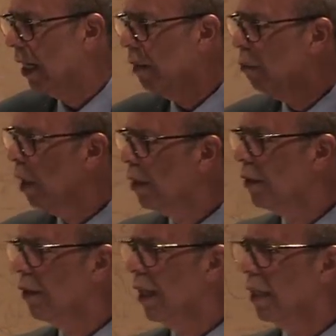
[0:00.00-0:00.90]
And one
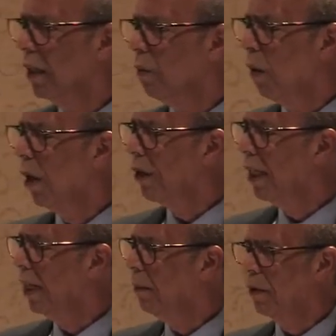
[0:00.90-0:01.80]
other thing that wealth
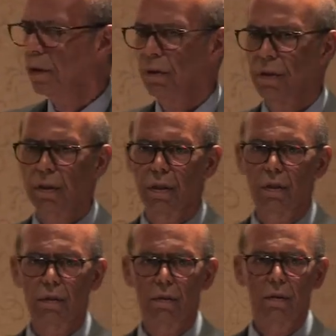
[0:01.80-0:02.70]
enables you to do
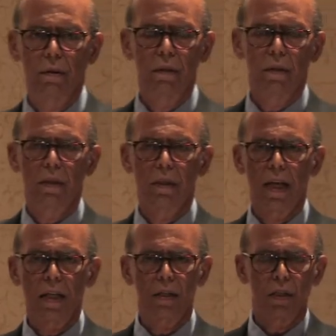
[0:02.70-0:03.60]
is
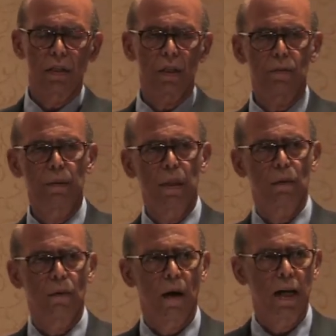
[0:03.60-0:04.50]
not to just be
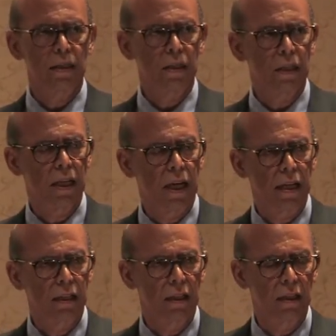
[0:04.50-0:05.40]
the rising
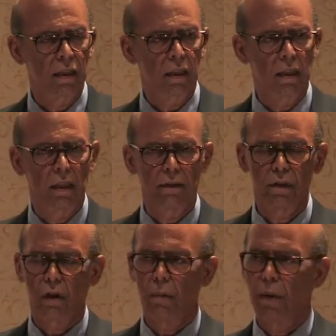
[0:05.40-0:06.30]
tide that lifts
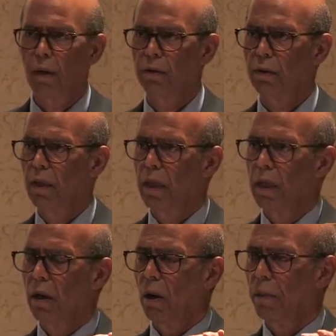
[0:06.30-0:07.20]
all boats
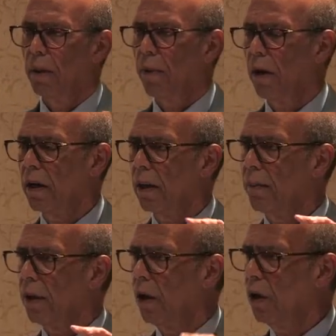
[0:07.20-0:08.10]
or be a part of that,
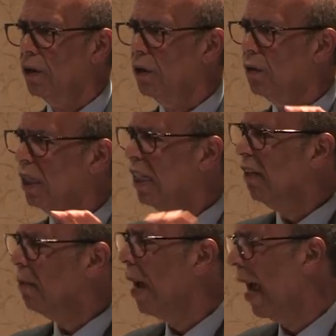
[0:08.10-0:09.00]
but also to
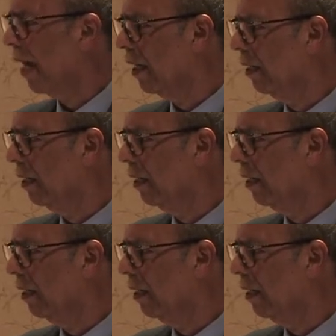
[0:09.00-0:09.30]
give back